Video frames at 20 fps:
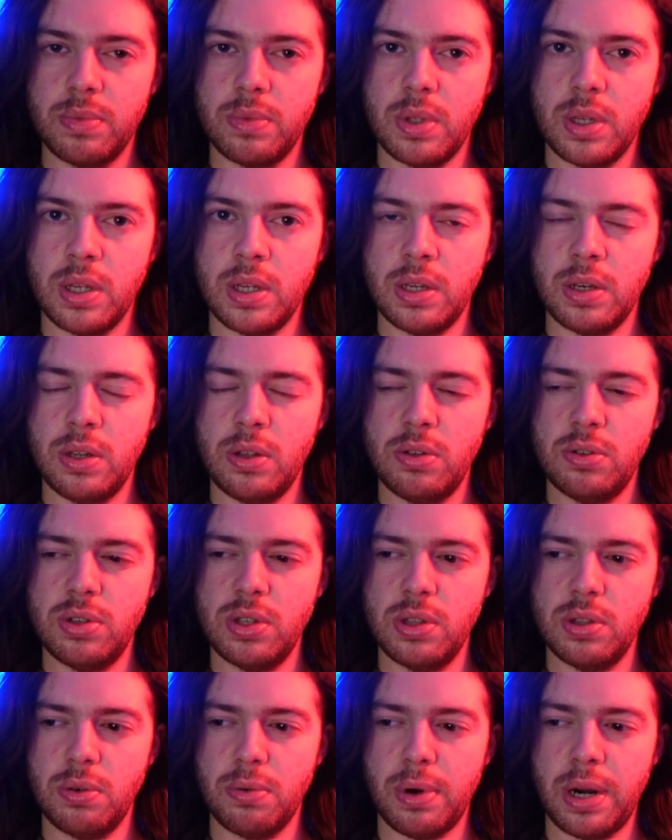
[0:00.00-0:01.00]
And
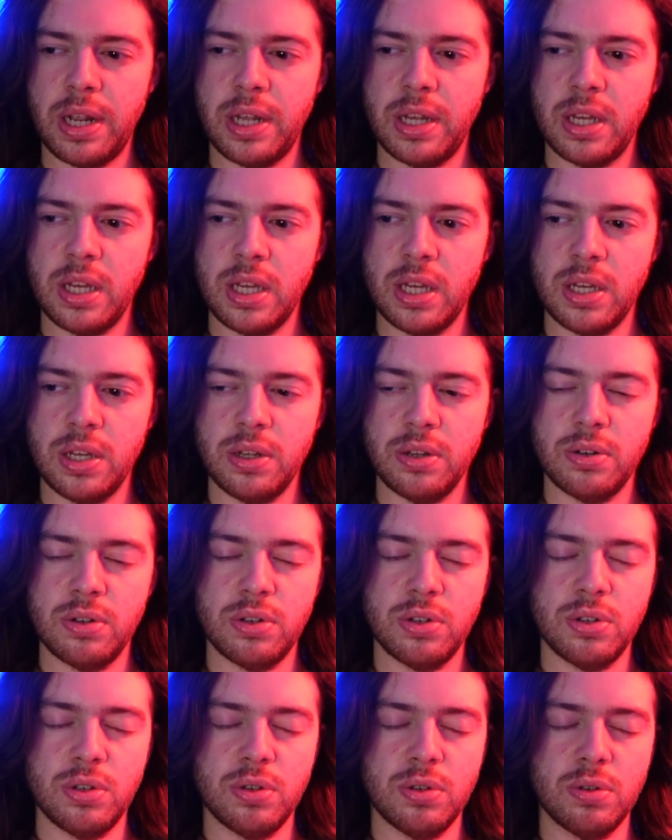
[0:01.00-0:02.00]
using the Reiki
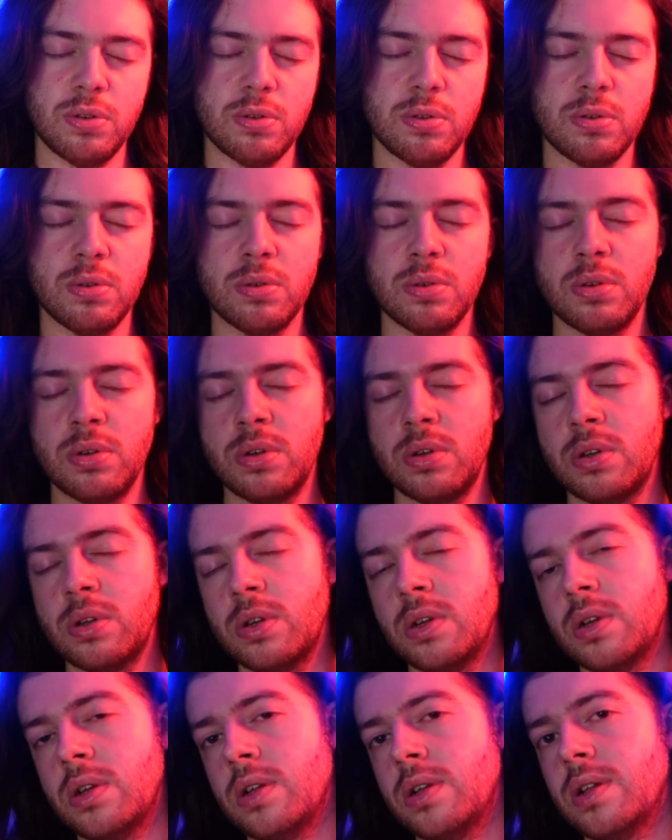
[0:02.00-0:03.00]
to
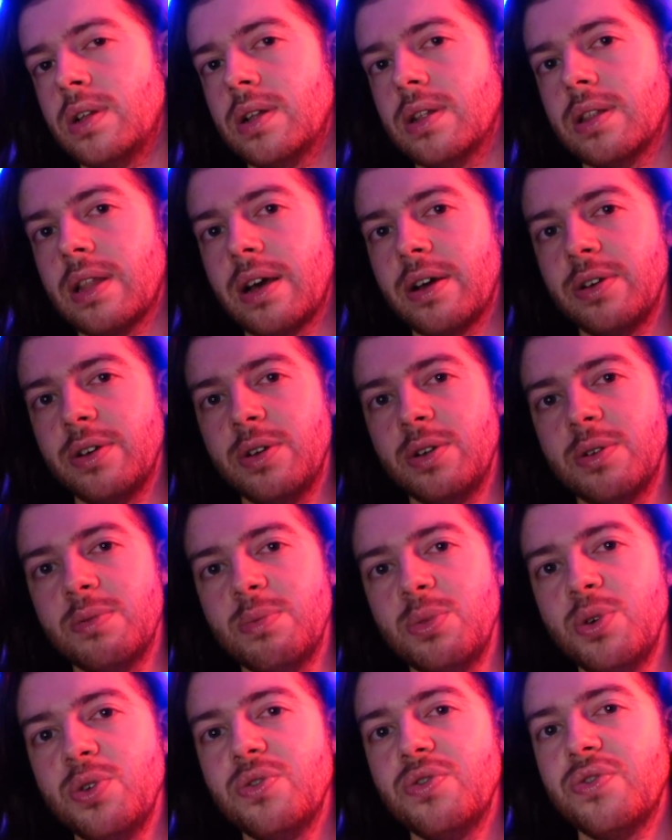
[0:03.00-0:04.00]
allow you to
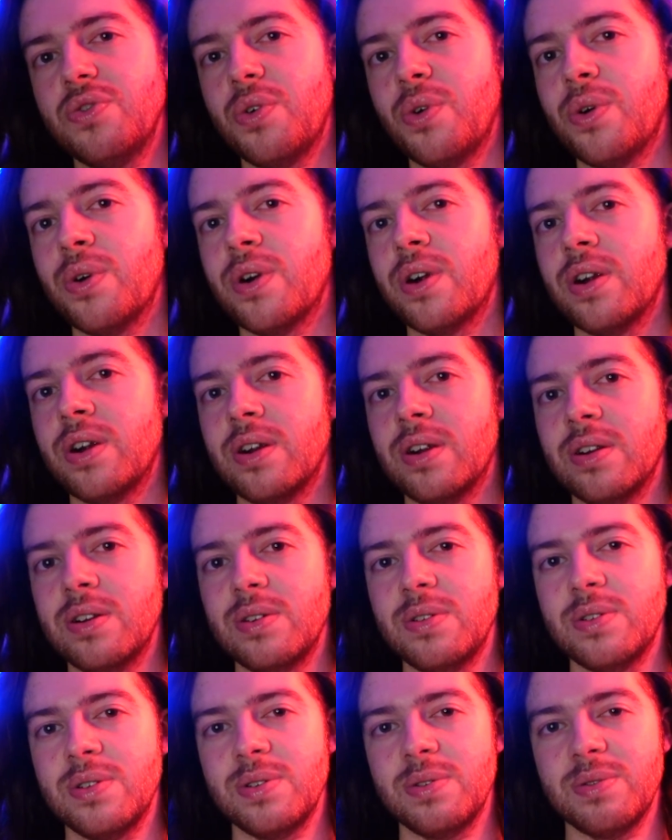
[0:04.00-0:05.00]
move forward
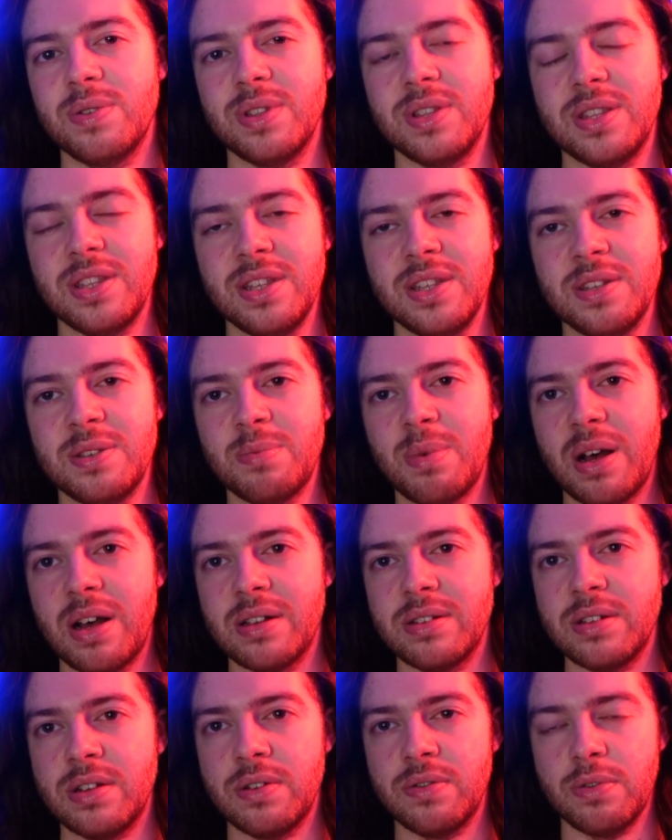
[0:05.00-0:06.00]
with these
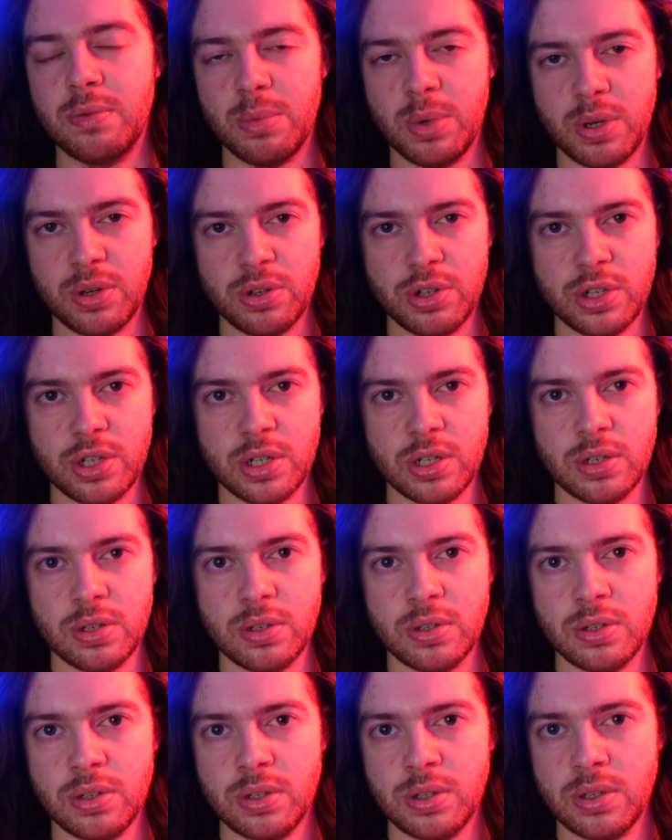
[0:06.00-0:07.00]
positive
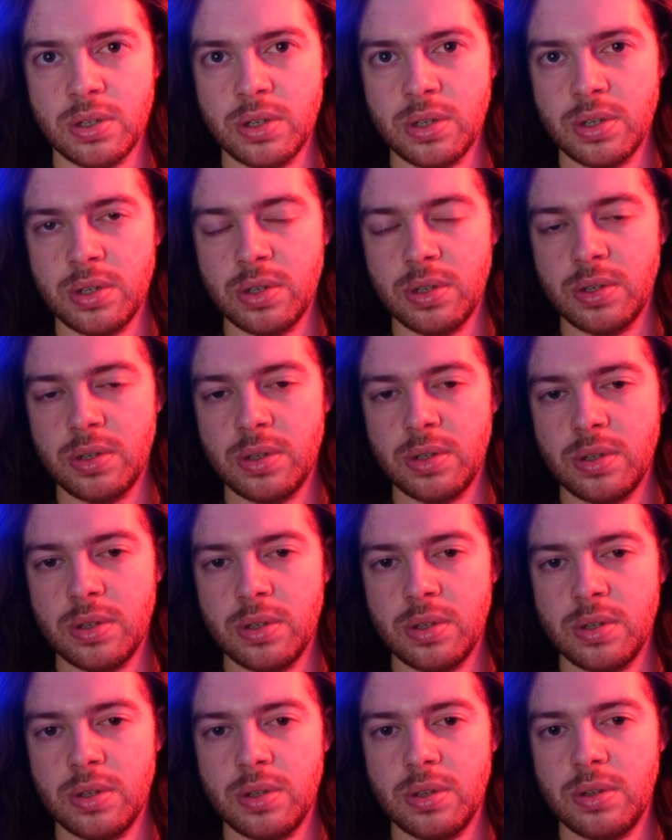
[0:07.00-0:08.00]
emotions.
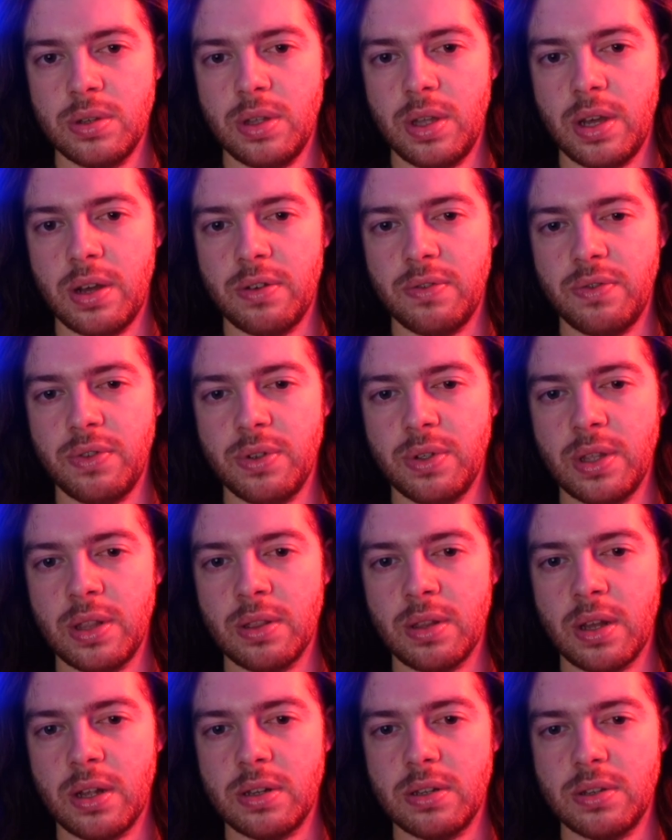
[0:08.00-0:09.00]
Yeah, feeling
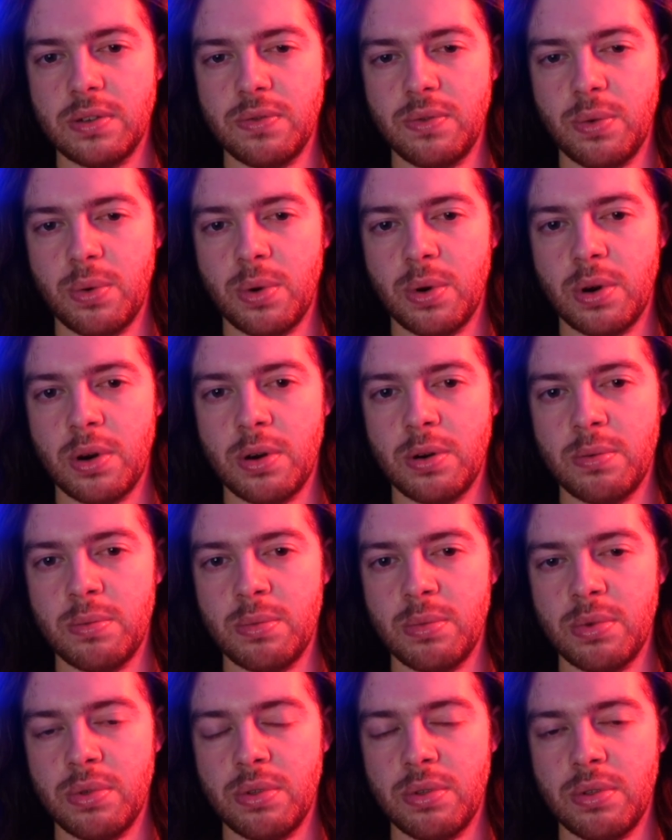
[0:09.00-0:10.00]
lots of
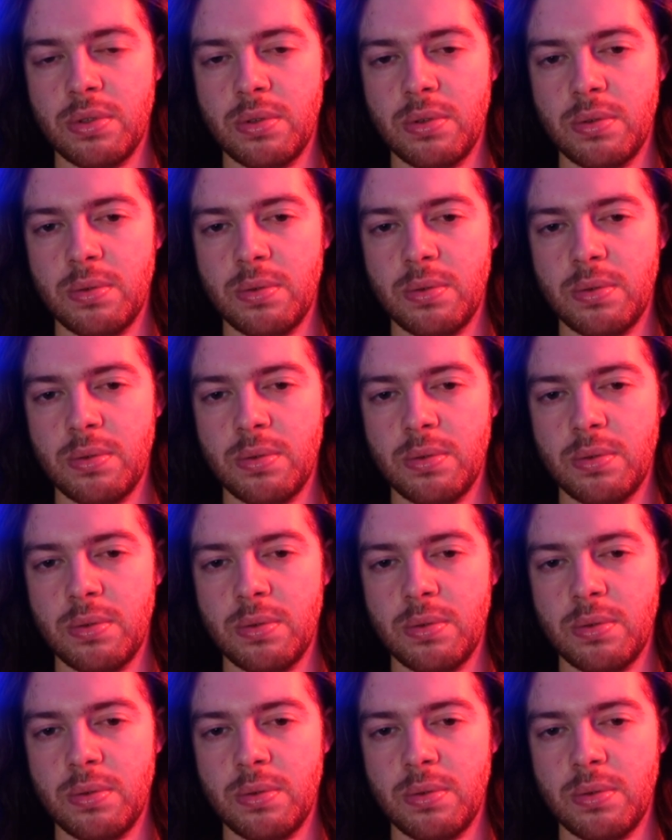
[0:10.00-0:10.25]
warmth.